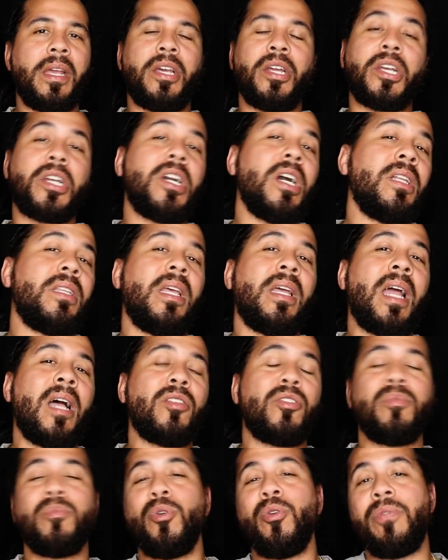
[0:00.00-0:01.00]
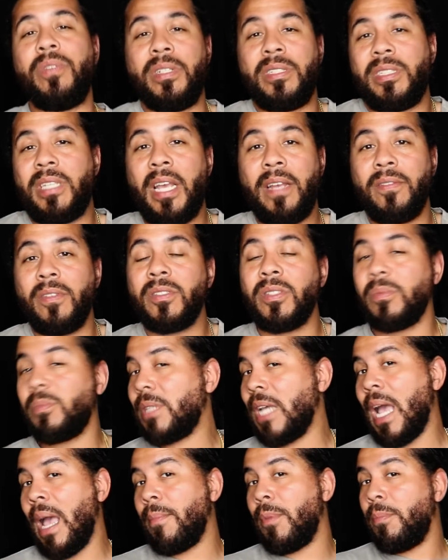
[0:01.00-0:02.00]
They could have cut that out the movie and saved us
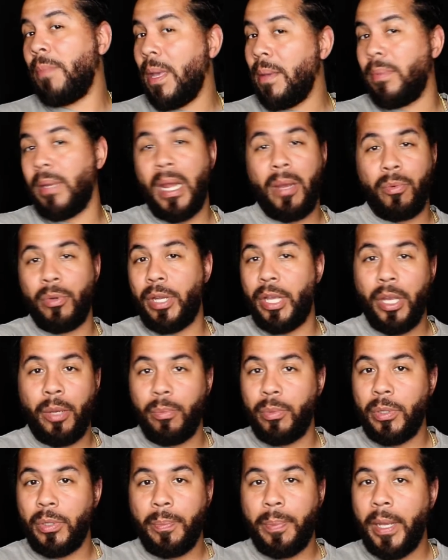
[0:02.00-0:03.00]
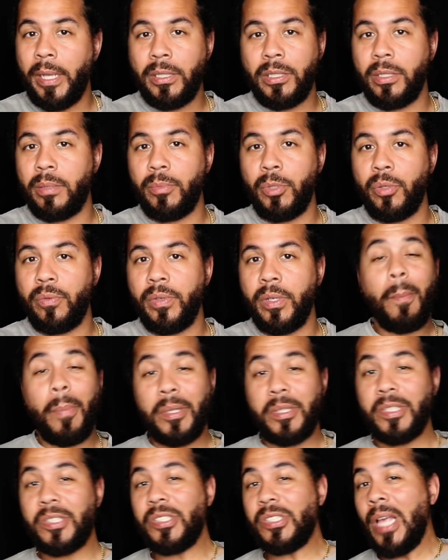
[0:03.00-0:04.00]
some time, and maybe that would have helped with the pace of the movie.
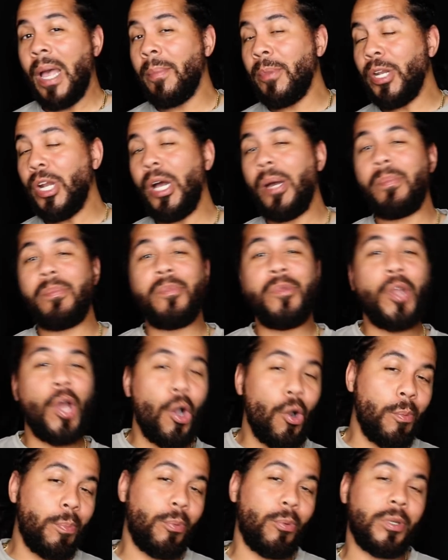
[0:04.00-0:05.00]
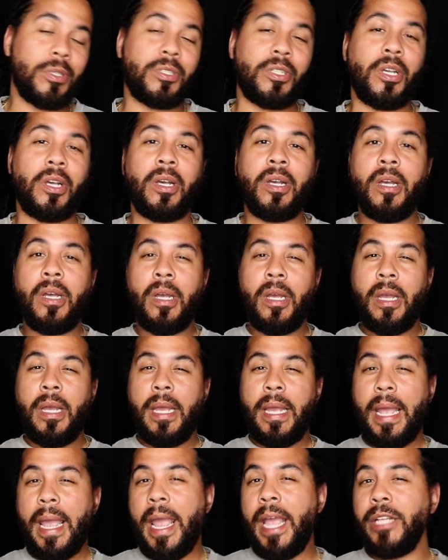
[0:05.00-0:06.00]
But to sum it up, Nope was a
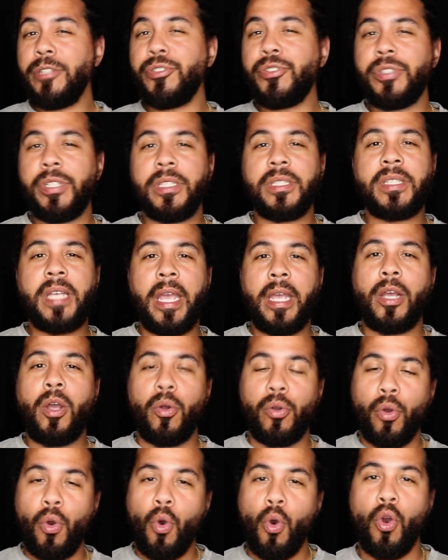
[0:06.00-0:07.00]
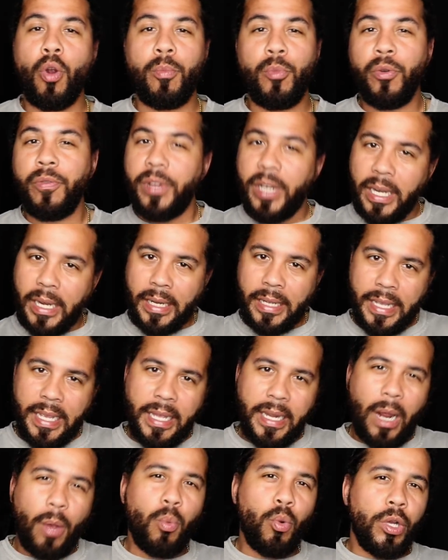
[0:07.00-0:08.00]
interesting take on a horror movie that
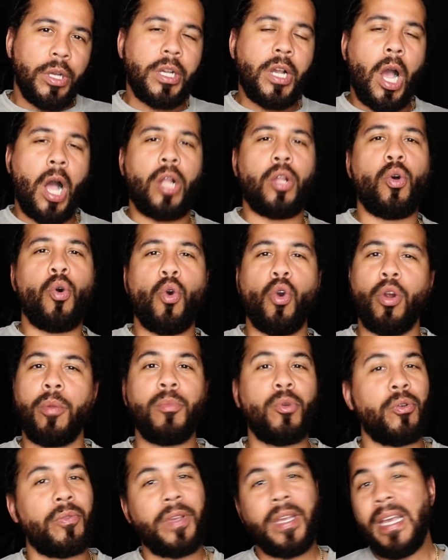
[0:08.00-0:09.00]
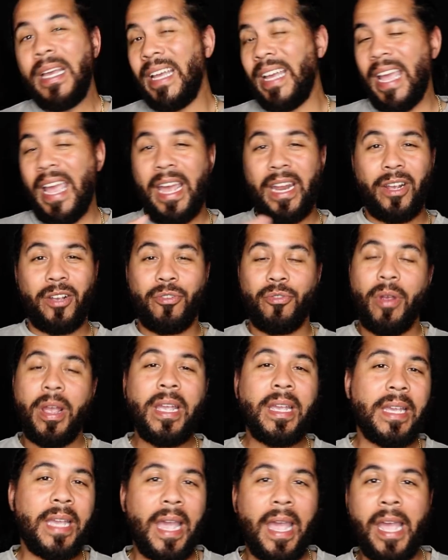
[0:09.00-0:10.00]
again I wouldn't call a horror movie. It had a
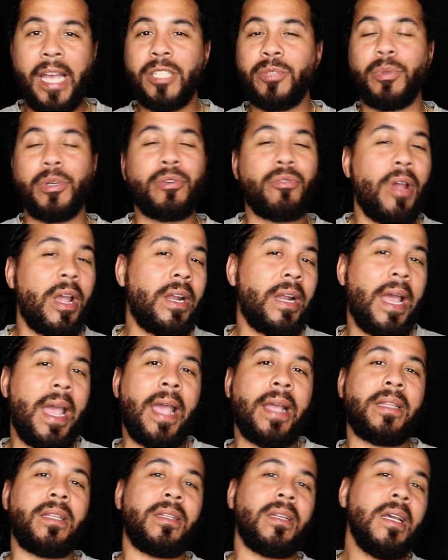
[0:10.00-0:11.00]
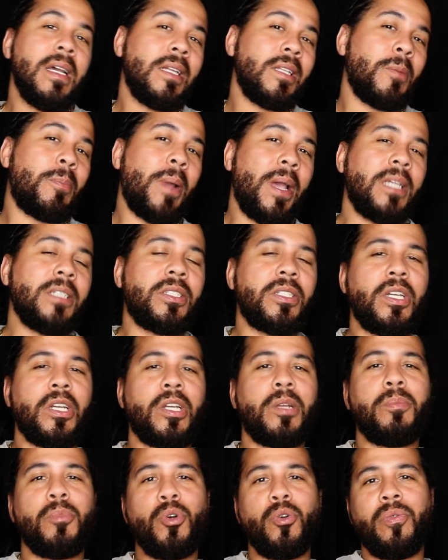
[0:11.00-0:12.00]
great cast with great acting. The pacing
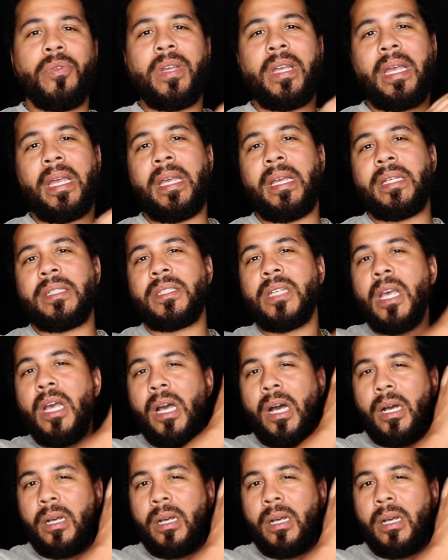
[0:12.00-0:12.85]
of the movie is